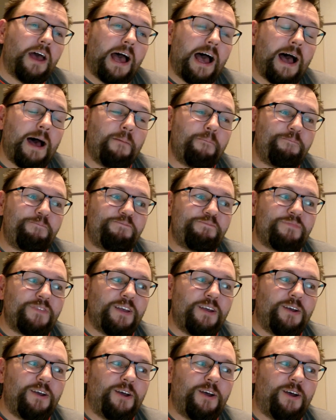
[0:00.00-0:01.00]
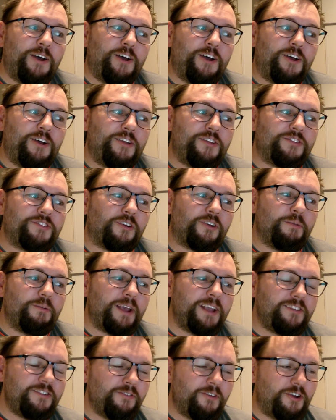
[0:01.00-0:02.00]
So it
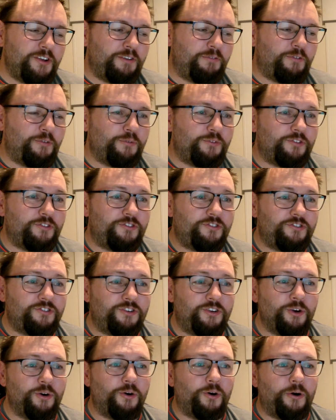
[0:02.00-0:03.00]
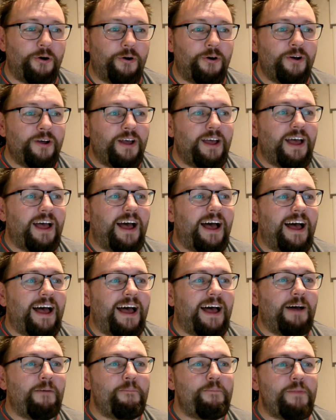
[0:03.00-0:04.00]
makes it very difficult to score.
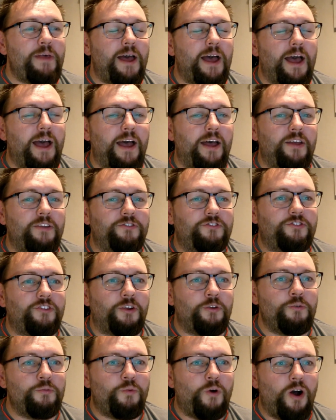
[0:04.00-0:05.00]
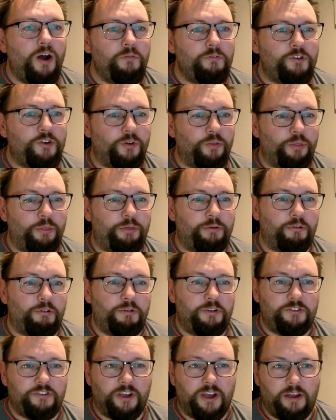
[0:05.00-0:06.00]
So what I've gone
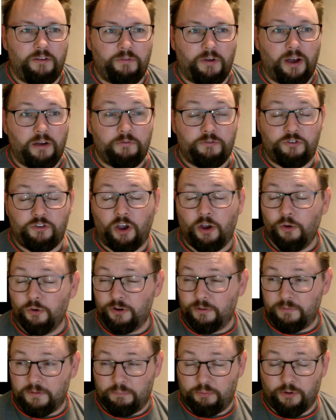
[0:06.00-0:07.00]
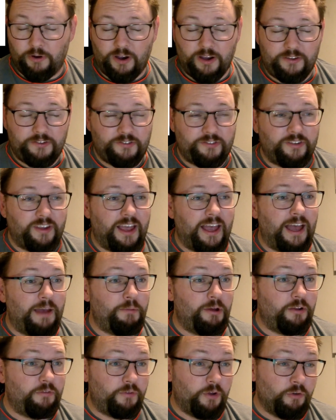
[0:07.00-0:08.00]
through is I've totaled up the price
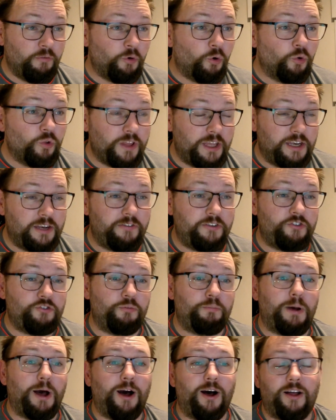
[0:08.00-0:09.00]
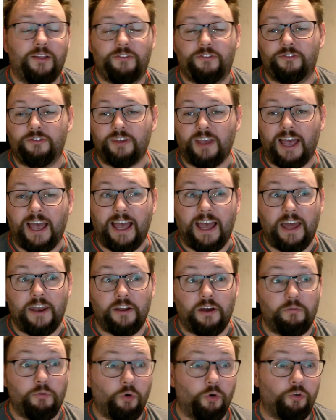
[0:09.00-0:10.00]
of all the individual parts,
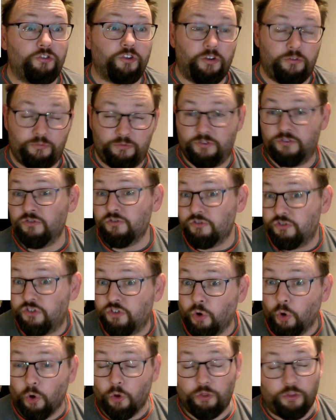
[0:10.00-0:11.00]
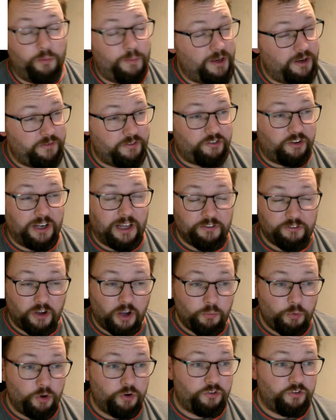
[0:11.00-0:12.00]
and I've also scored them individually as
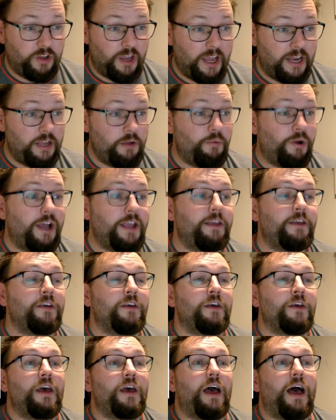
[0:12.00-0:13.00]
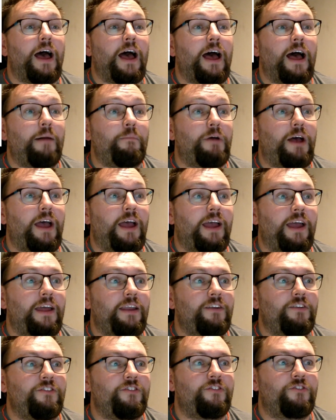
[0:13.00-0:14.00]
I would anyway.
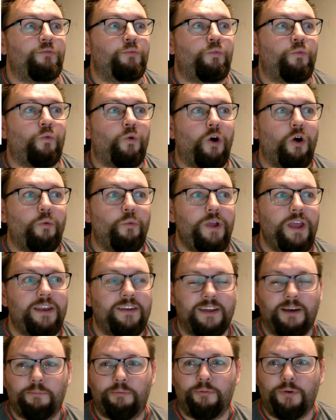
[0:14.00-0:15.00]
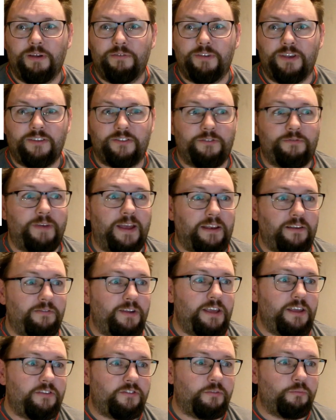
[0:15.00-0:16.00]
And what we end up with is
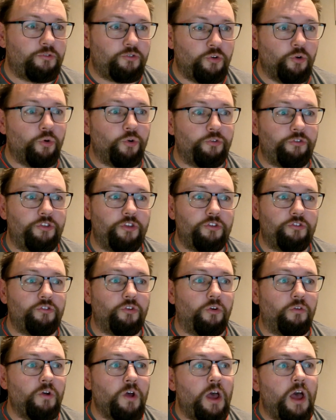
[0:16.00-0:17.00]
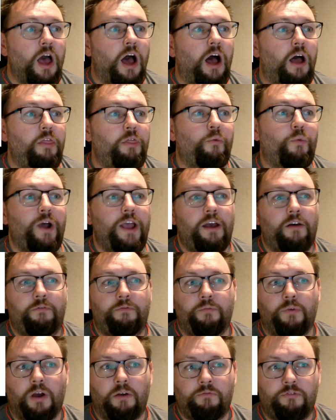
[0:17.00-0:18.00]
effectively some scores that sort of... the way
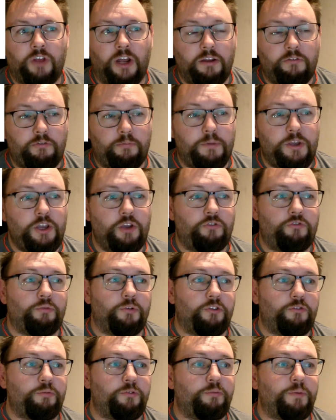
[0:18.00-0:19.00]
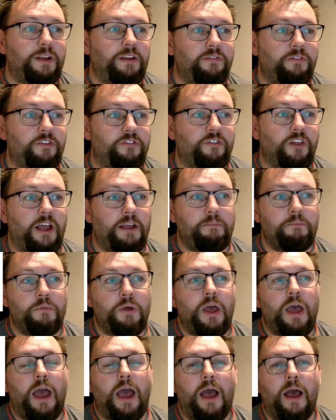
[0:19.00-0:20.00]
I've done it from a usefulness perspective is like,
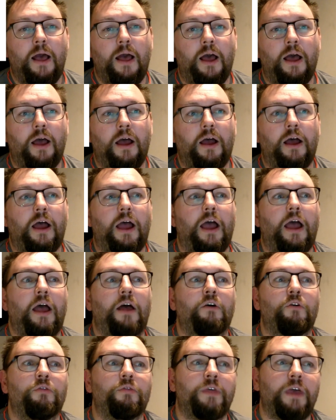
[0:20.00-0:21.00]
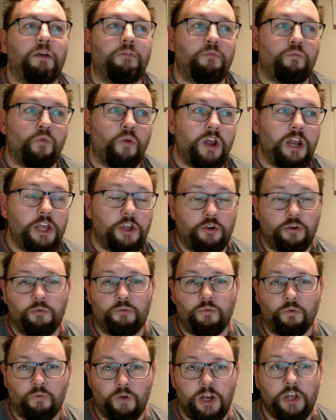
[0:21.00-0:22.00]
the
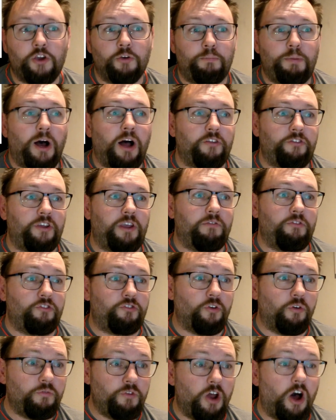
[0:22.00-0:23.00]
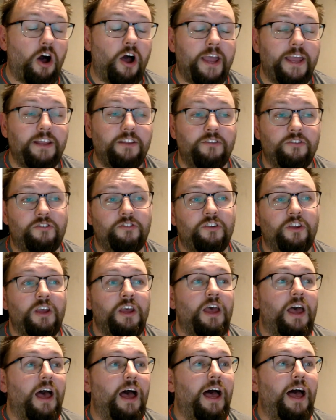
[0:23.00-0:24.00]
really good parts are given sort of 9s.
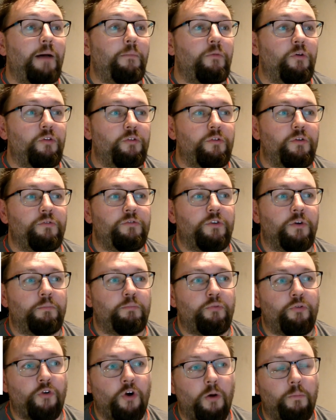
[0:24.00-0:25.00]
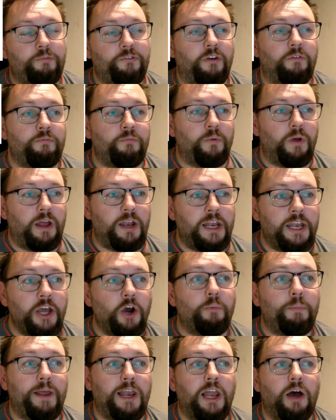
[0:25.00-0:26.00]
The props are a
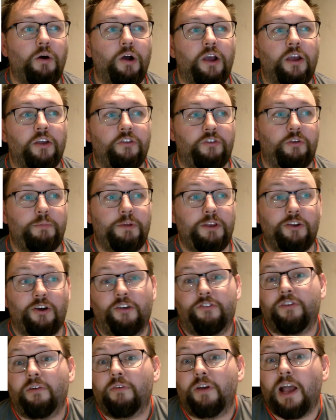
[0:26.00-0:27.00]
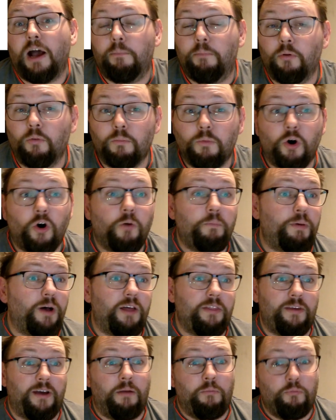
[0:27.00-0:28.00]
little bit lower because it'd be nice to have a couple more, but